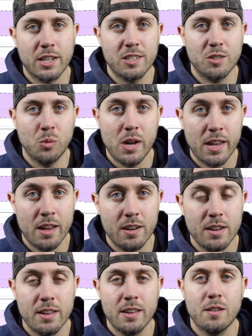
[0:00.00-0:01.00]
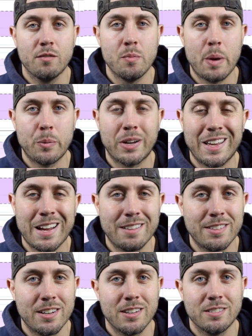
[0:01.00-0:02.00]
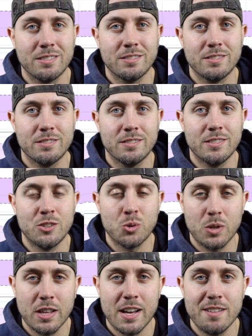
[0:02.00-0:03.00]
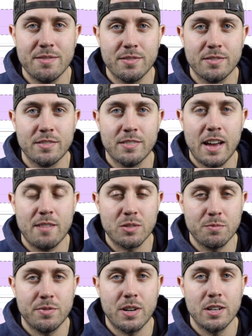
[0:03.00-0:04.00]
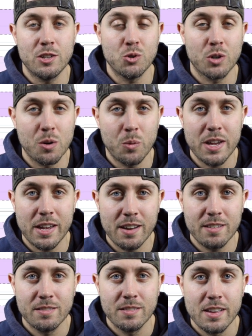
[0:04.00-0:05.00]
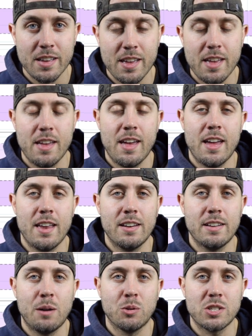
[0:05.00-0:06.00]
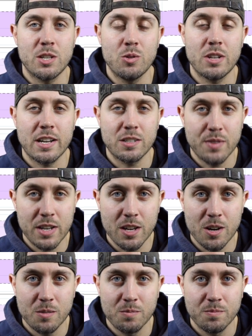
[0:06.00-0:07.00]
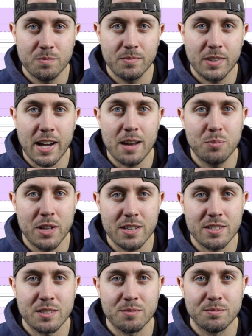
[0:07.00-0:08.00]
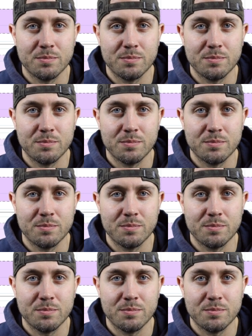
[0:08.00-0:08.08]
It's the weekend. Remember, get out there, enjoy life, have some fun, enjoy your weekend, and I will see you in the next video. God bless.